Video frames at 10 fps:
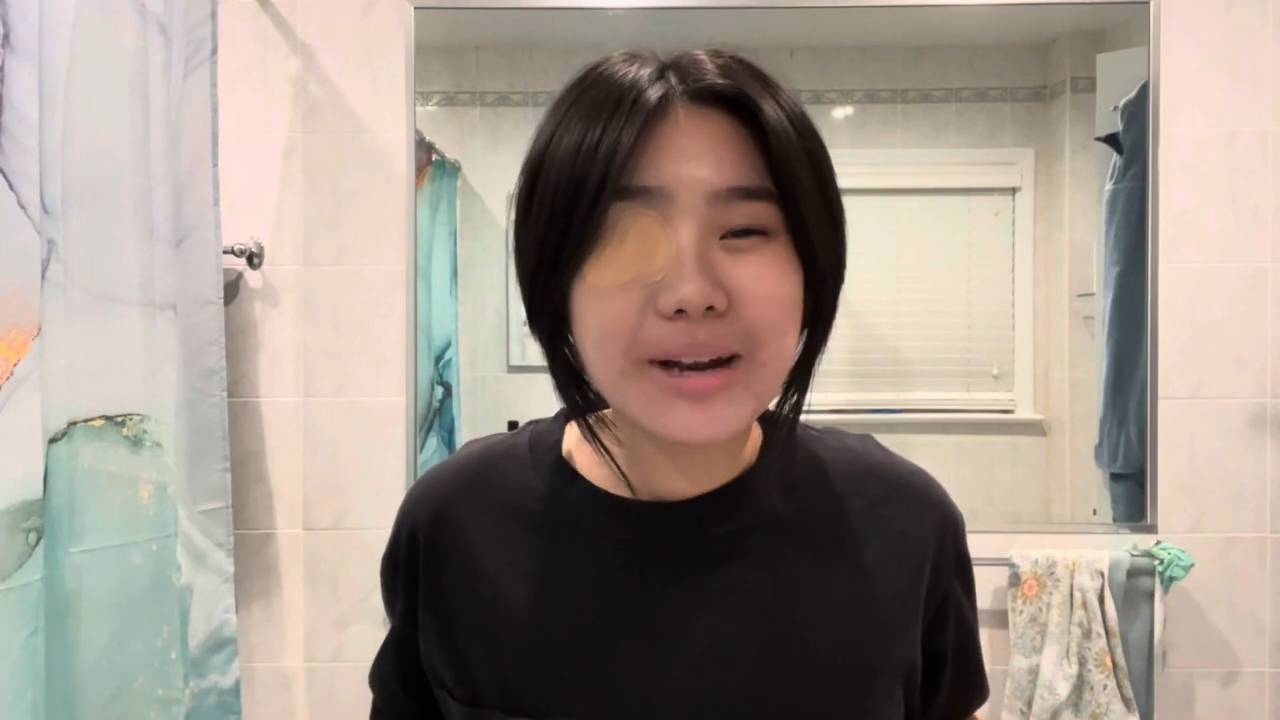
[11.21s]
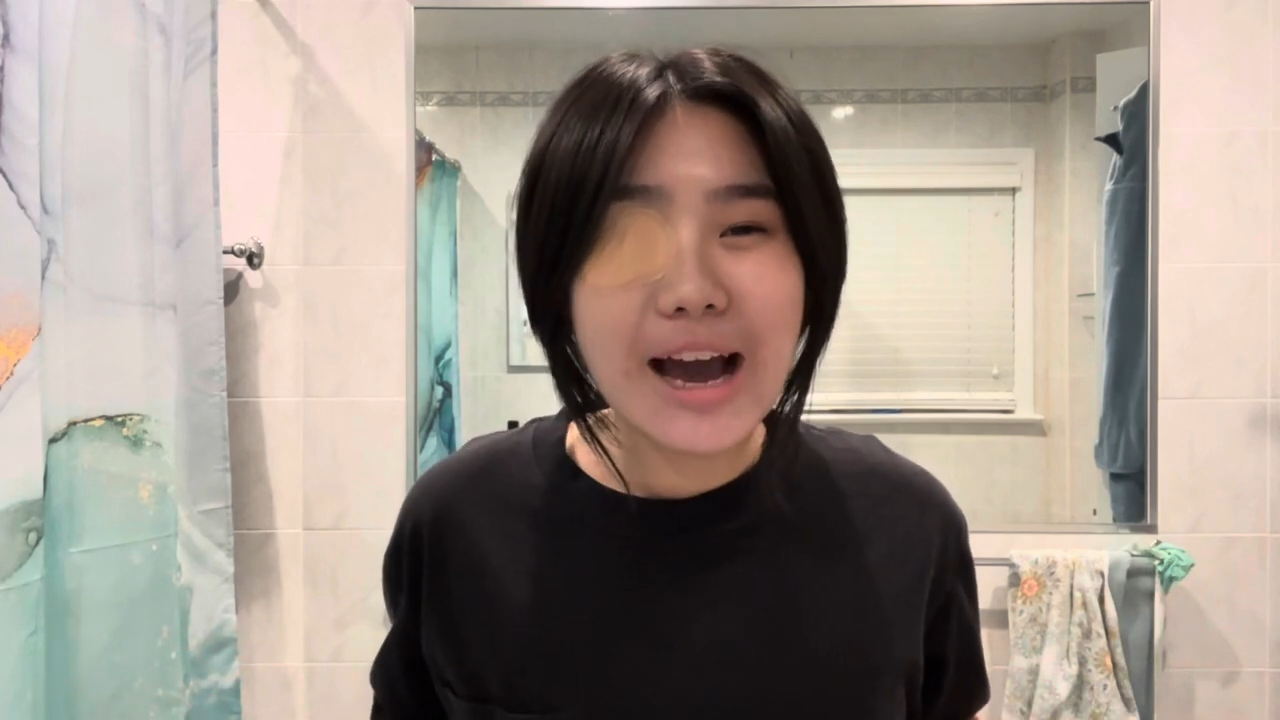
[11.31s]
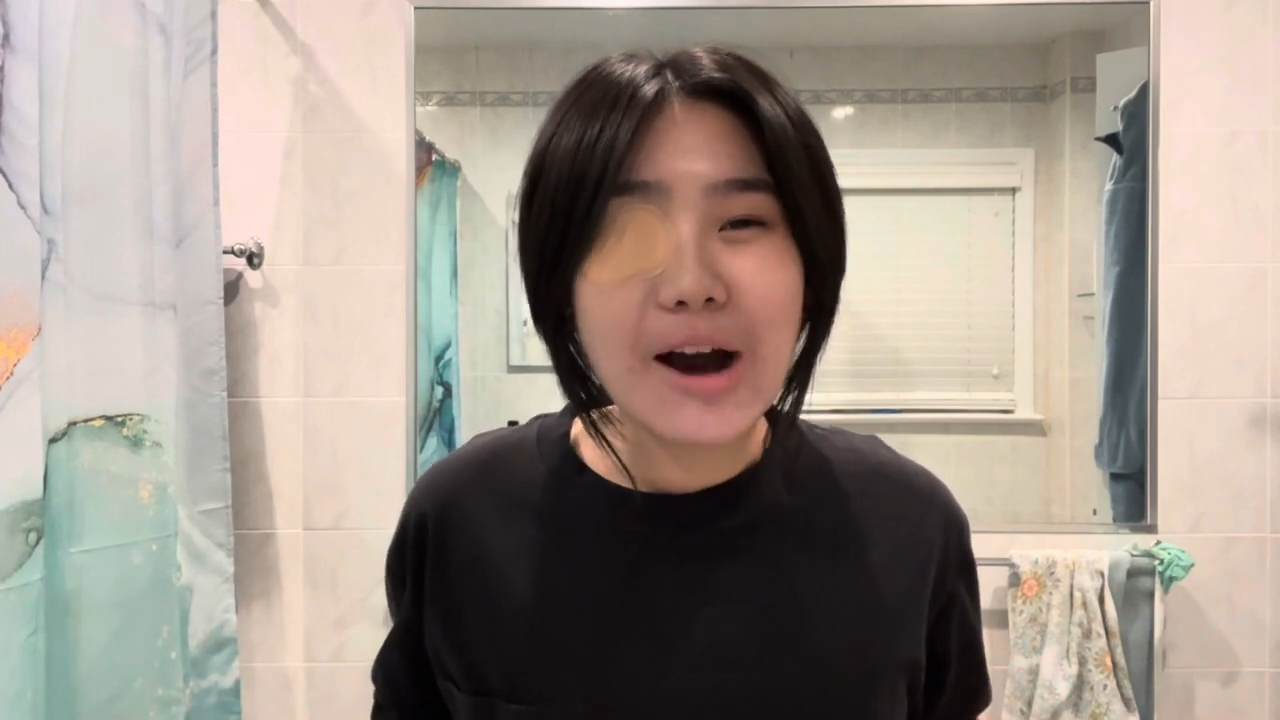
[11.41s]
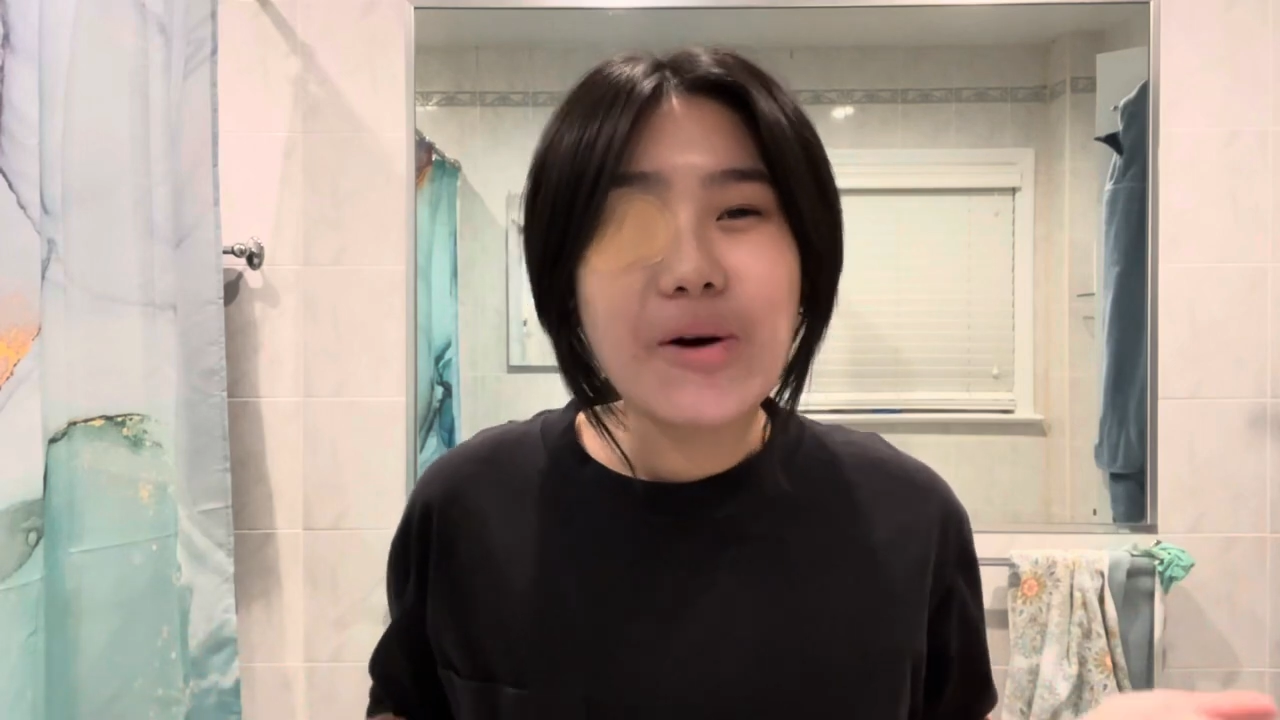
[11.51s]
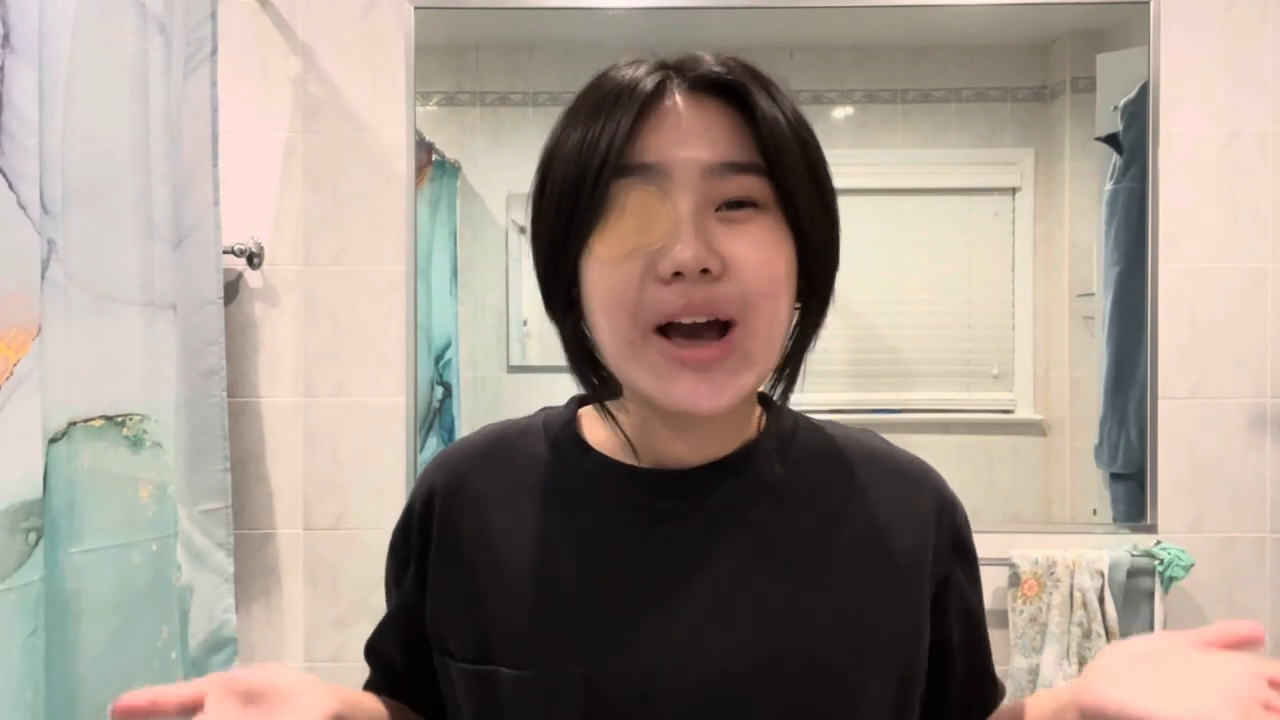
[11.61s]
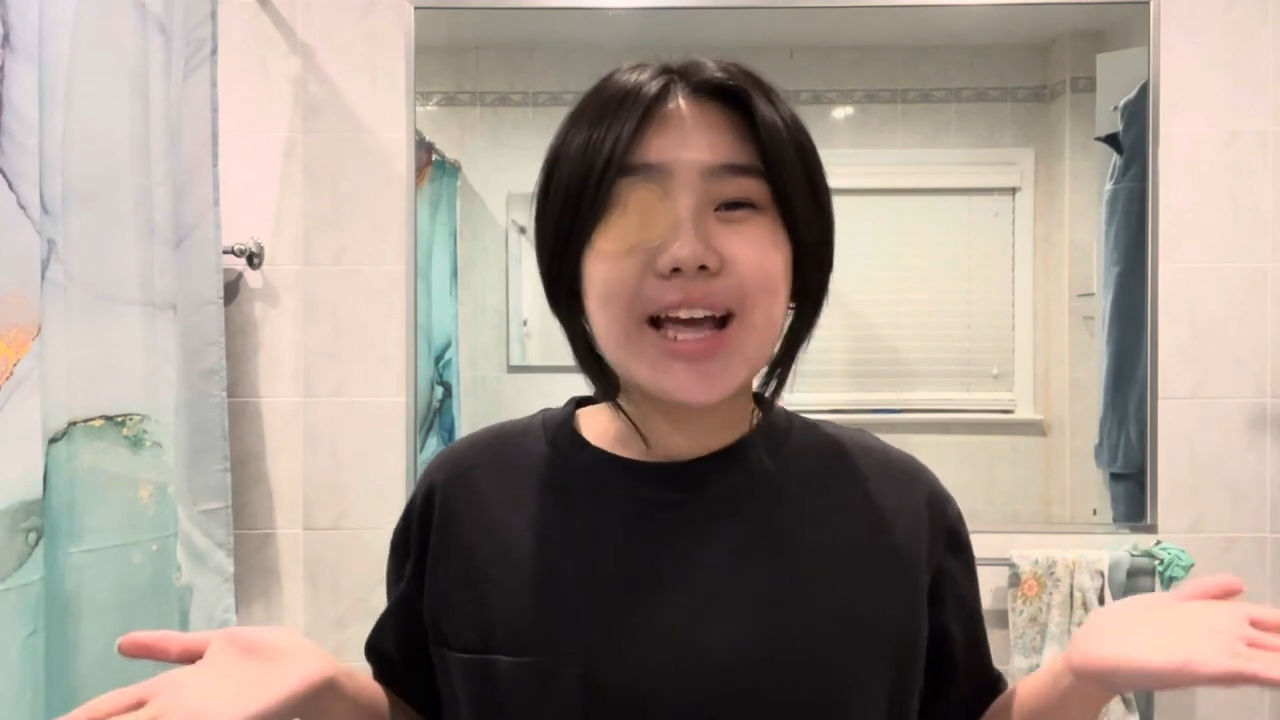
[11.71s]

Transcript: now,